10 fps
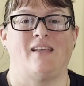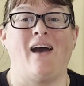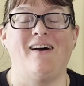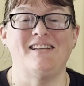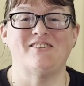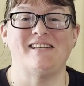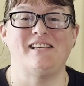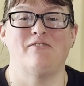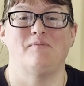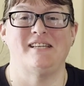Hi,
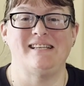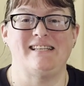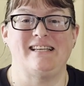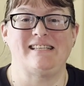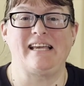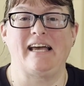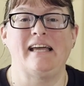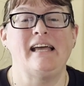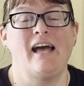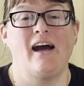Tracy from Cheese Needs here.
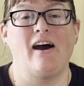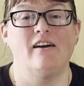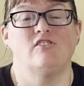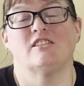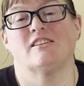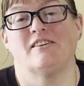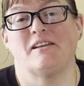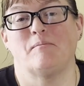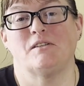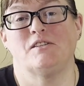I've just signed
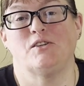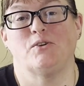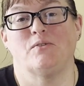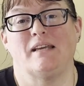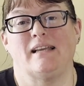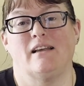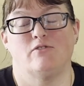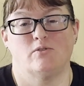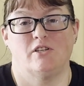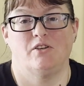up to do the
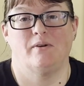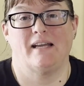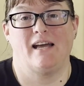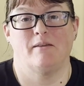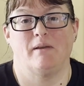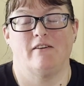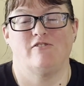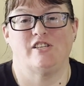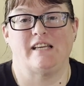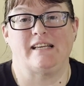Level 2 Academy of
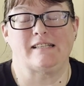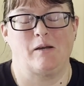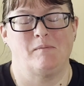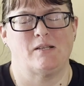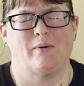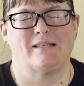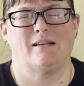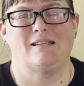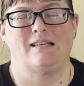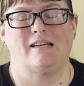Cheese. I'm so
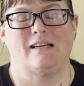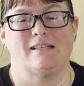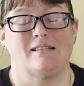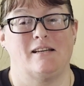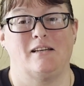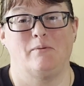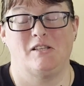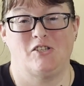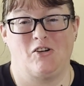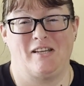excited I get to study
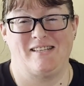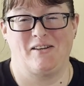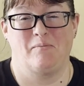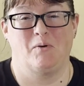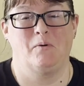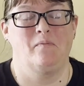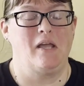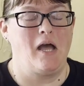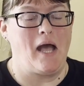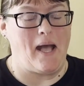with Charlie Turnbull.
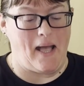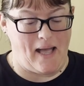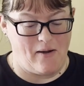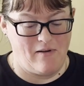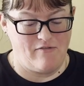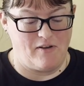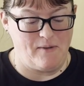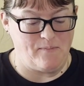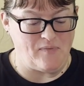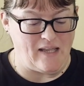However,
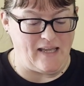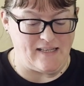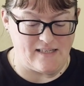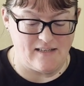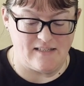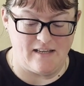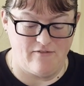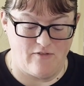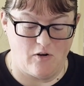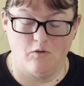it does
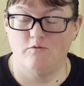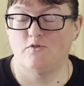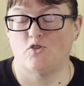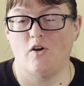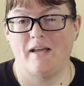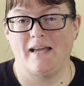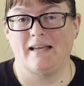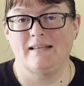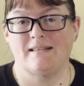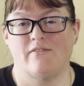involve
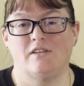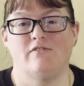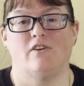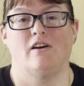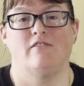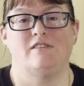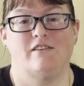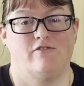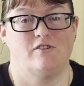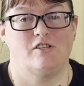trying 75
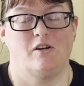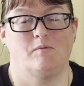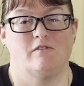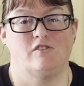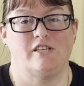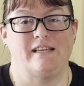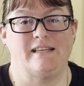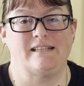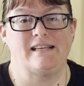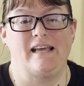different types of
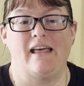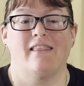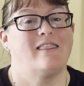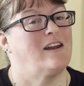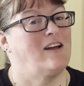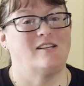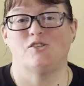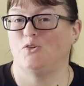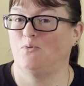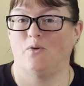cheese that I
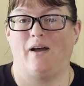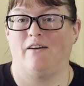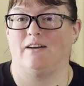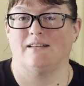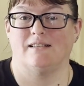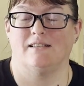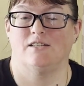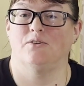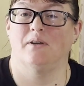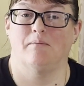do not have access
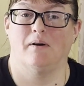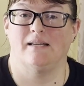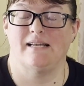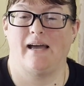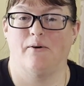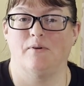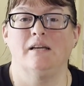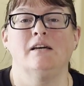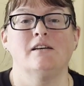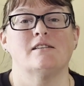to in my town.
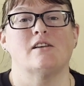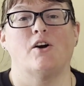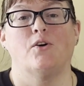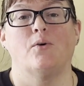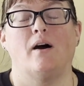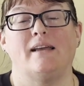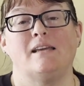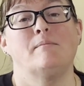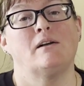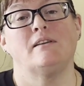So I
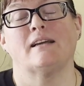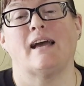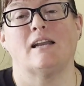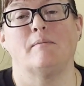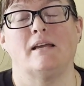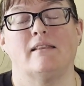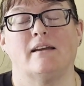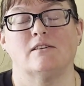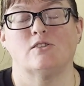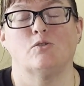emailed the Academy and they
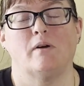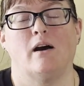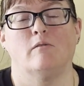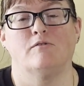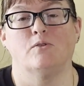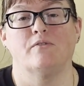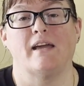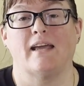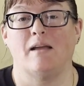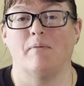are super helpful.
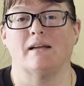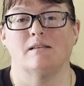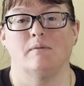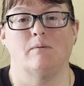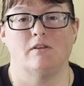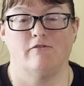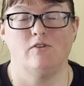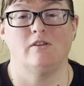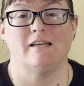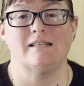They came back to me with a
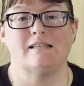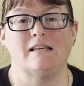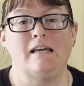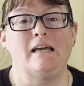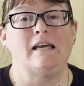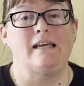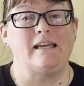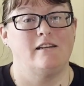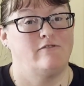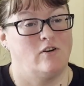full list
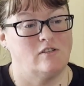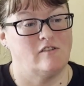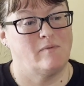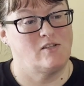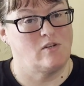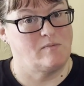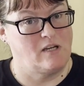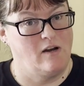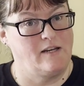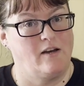in advance of my trip to
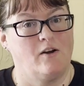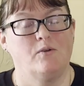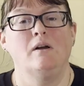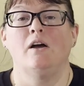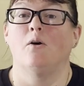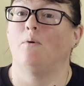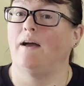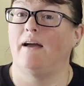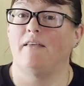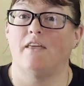Idaho,
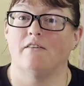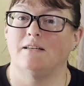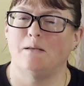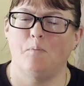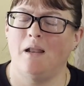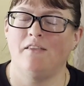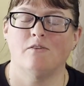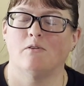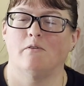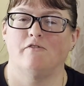where there is a
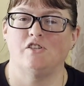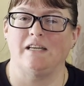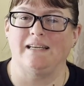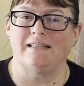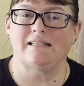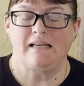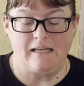plethora of cheese.